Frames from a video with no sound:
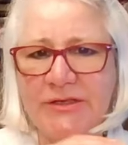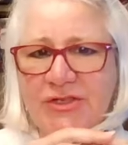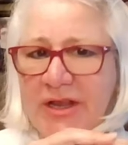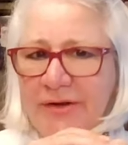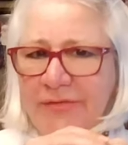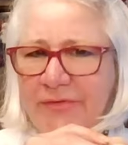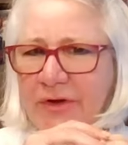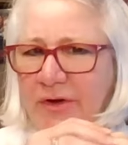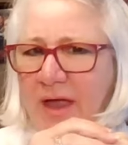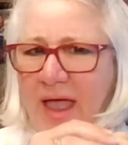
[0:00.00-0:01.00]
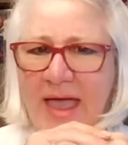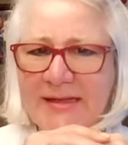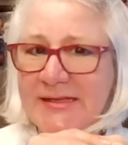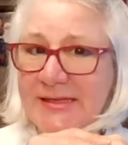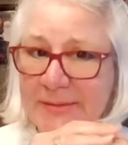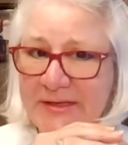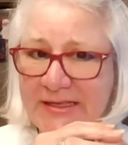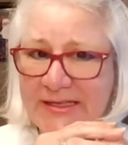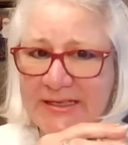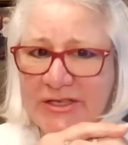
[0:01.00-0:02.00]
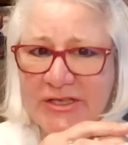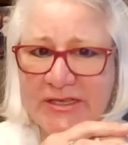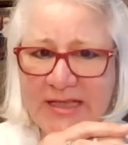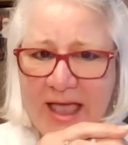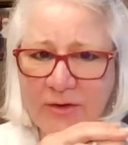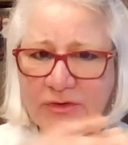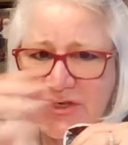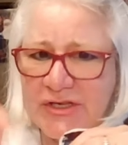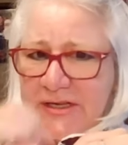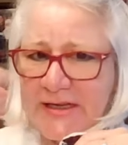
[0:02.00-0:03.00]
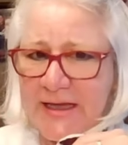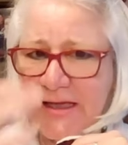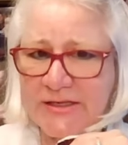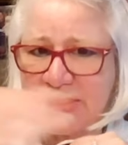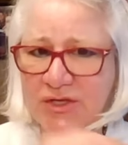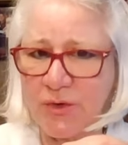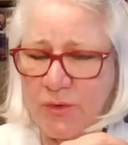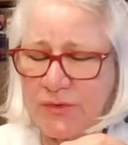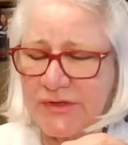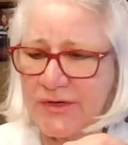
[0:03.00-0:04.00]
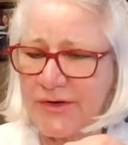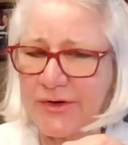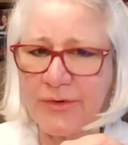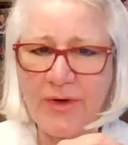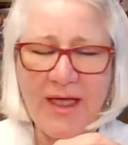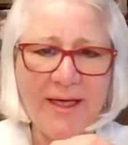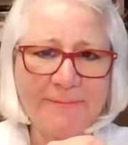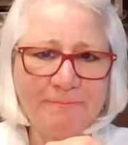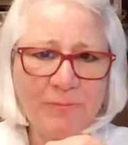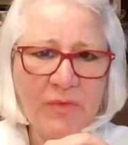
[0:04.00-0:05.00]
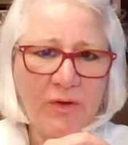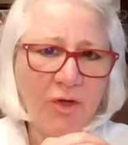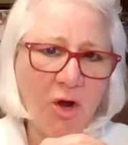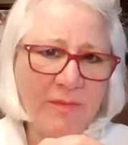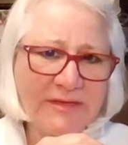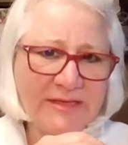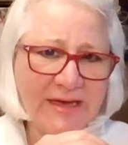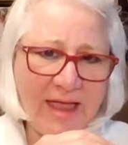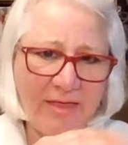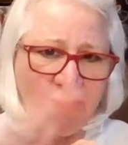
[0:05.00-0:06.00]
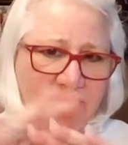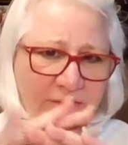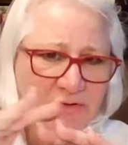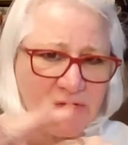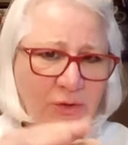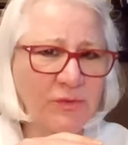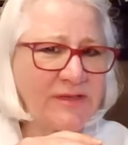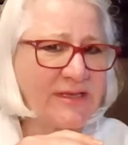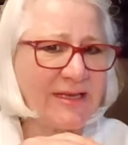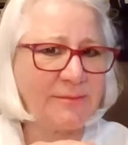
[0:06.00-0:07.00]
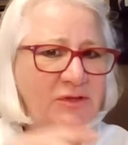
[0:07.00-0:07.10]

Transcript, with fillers: Jennifer at Cinnamon Stitches how she sews her garments together, and there's no seam.